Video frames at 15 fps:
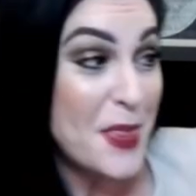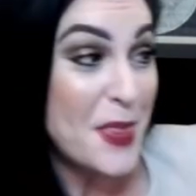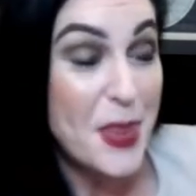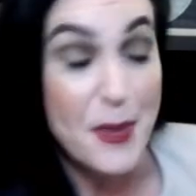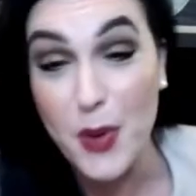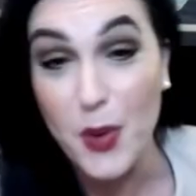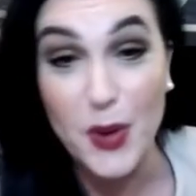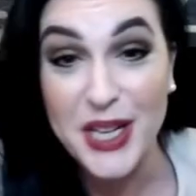the
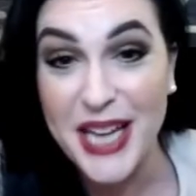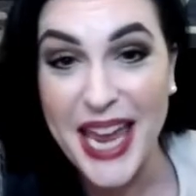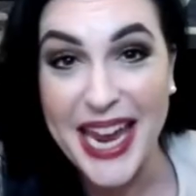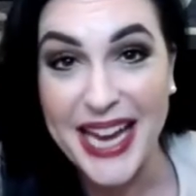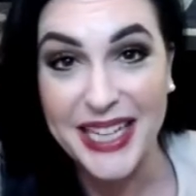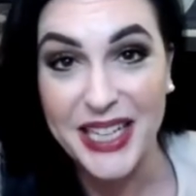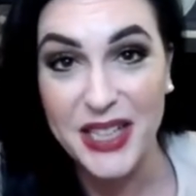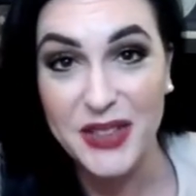board
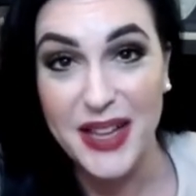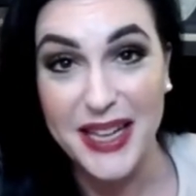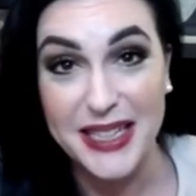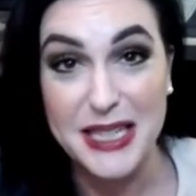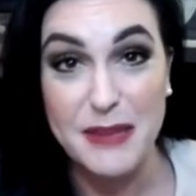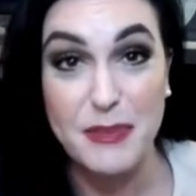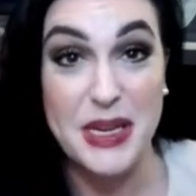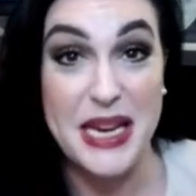can't
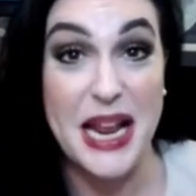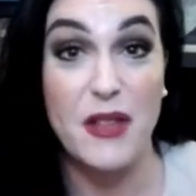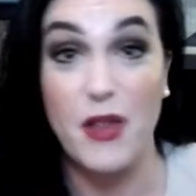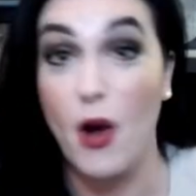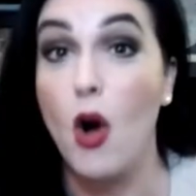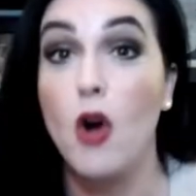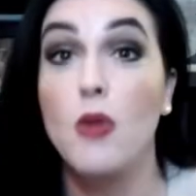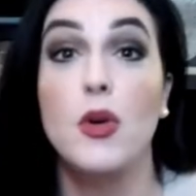collect it, but now the
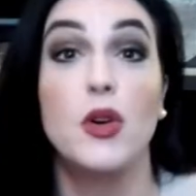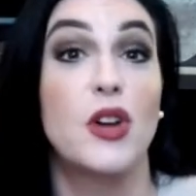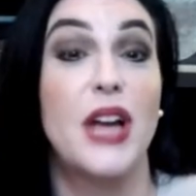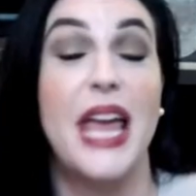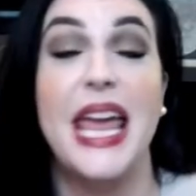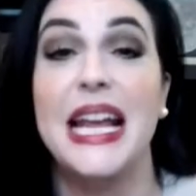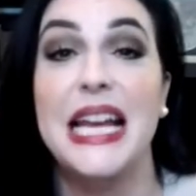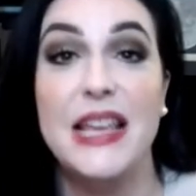homeowner
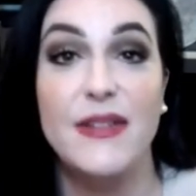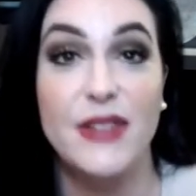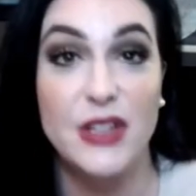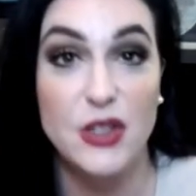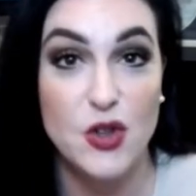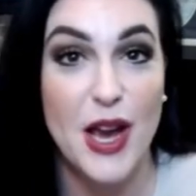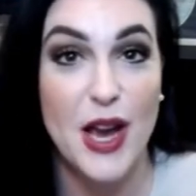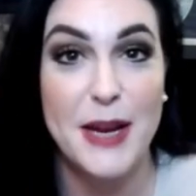can't even
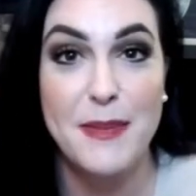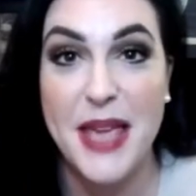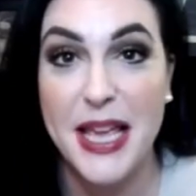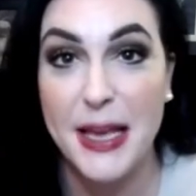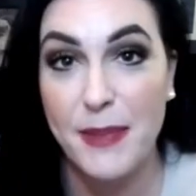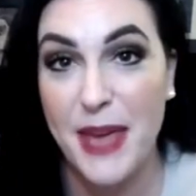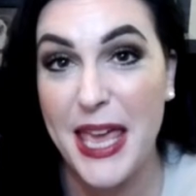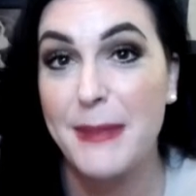try to
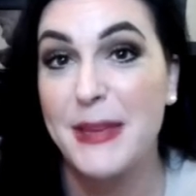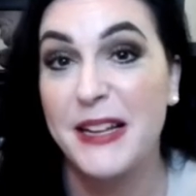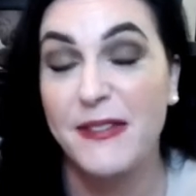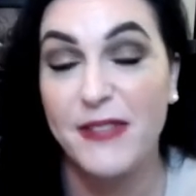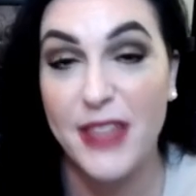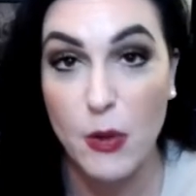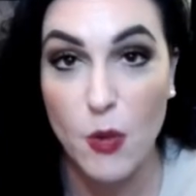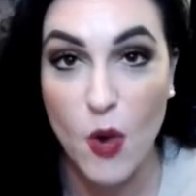make a payment
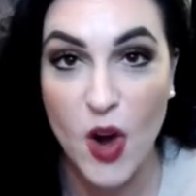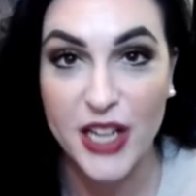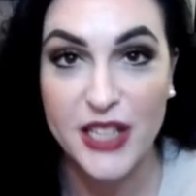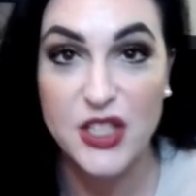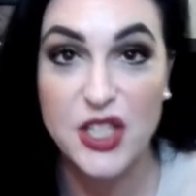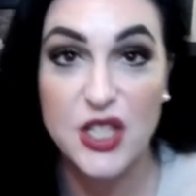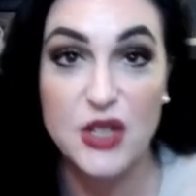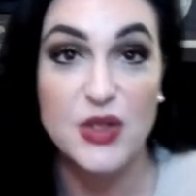if they
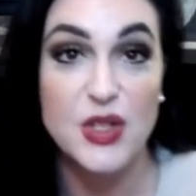wanted to.